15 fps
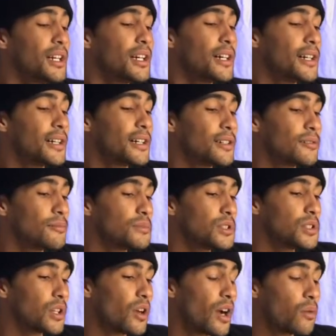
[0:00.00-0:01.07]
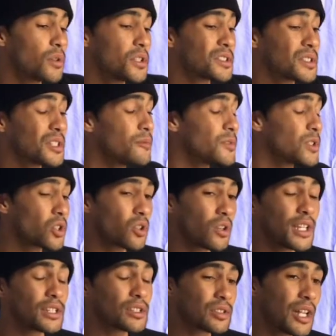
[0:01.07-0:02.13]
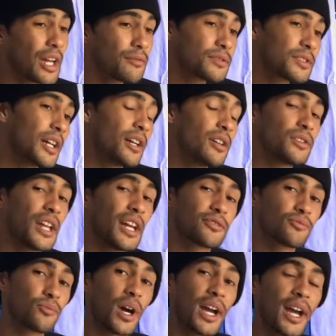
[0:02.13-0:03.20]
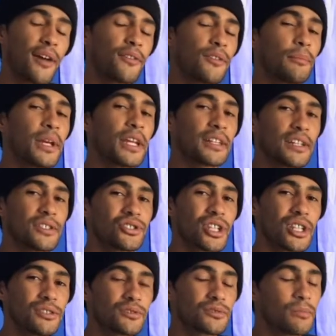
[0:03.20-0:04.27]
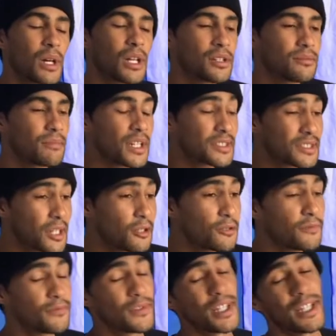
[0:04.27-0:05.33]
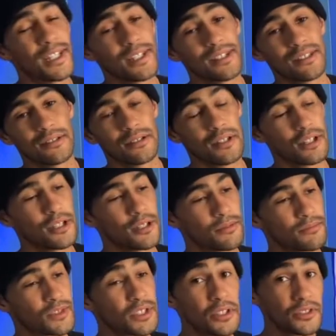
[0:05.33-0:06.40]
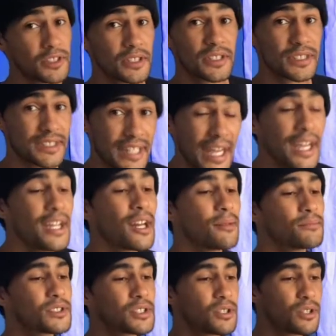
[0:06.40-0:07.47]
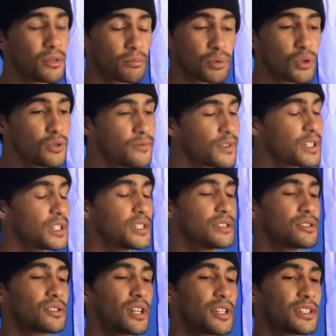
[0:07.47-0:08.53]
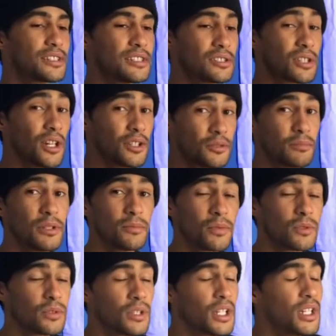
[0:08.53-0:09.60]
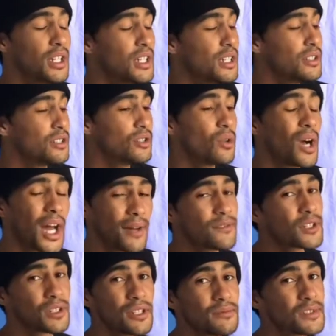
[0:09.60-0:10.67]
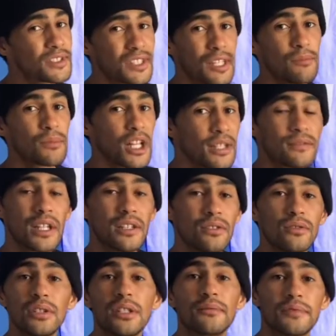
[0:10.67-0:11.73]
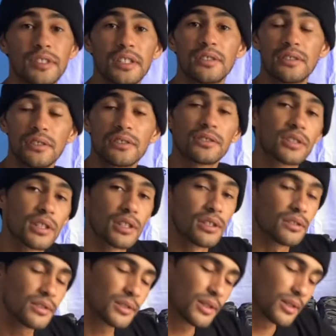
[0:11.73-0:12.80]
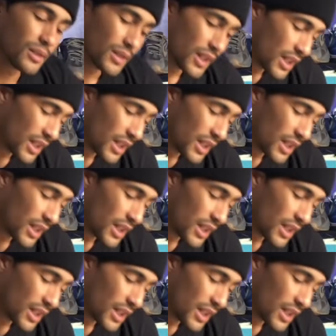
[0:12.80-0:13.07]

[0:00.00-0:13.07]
you know, I wasn't living the greatest lifestyle, and that's why I had to make that change for myself. And still to this day, I'm still improving and trying to teach other people you don't have to live the same life that you lived 6 years ago. So